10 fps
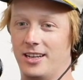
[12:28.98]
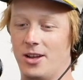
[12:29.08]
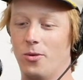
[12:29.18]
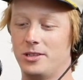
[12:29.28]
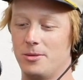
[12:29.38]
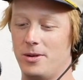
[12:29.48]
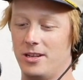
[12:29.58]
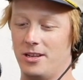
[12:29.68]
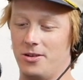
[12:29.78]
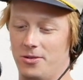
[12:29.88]
and what's it mean
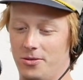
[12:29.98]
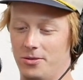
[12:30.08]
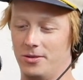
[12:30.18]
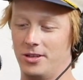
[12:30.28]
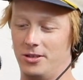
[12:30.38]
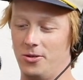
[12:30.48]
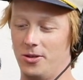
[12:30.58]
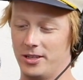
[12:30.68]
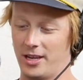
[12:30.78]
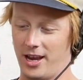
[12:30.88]
to you to do
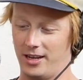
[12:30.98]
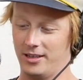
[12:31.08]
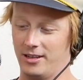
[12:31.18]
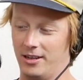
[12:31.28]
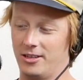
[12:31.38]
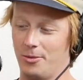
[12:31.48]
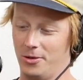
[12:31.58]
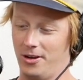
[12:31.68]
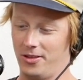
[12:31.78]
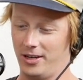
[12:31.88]
this at a double
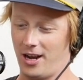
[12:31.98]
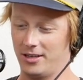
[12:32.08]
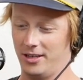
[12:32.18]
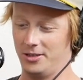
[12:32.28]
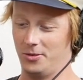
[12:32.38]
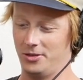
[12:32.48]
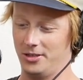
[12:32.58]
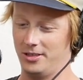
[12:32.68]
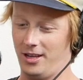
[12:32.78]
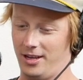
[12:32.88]
or nothing contest, which
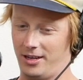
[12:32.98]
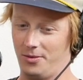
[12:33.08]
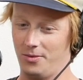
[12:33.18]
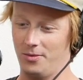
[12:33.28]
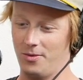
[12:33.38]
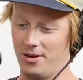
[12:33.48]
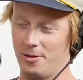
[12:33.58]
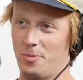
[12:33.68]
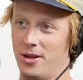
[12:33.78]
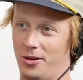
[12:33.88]
is like one of the
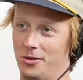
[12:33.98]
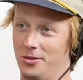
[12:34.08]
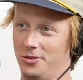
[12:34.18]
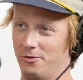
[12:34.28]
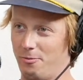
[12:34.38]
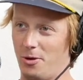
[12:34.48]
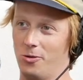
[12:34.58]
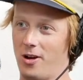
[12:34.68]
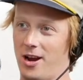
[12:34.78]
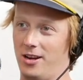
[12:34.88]
pinnacles of boat
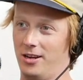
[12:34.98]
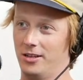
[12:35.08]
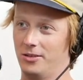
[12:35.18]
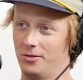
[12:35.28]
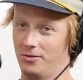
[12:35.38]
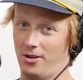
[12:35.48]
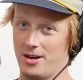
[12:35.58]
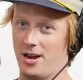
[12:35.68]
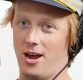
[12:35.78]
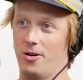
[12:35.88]
riding mm. right
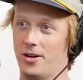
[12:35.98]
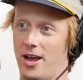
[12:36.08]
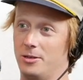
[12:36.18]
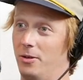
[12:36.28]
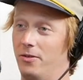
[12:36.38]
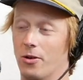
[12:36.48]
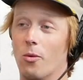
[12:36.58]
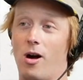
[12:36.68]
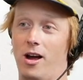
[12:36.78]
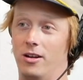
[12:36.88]
mm-hmm. now and has been for a
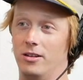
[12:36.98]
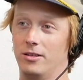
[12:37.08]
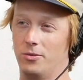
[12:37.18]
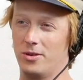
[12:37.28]
while. What,